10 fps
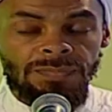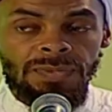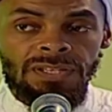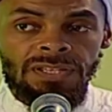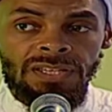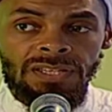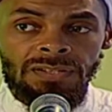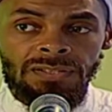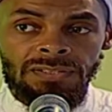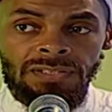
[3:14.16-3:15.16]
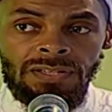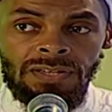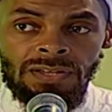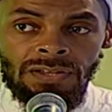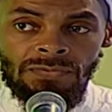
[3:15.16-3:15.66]
been the
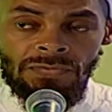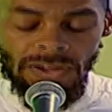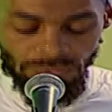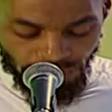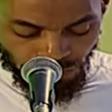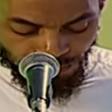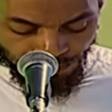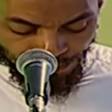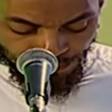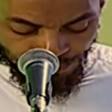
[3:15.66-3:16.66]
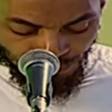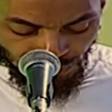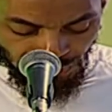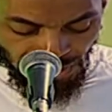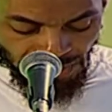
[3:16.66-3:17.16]
founder
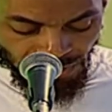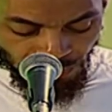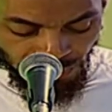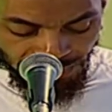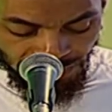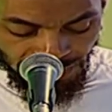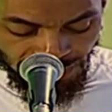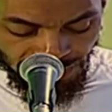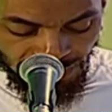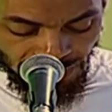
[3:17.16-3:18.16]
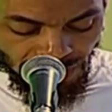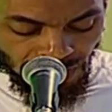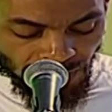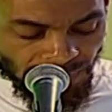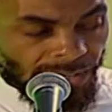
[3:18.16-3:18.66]
and the president
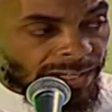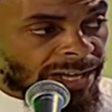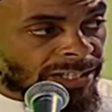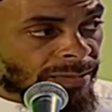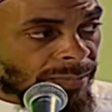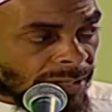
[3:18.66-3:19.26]
of Al-Qadam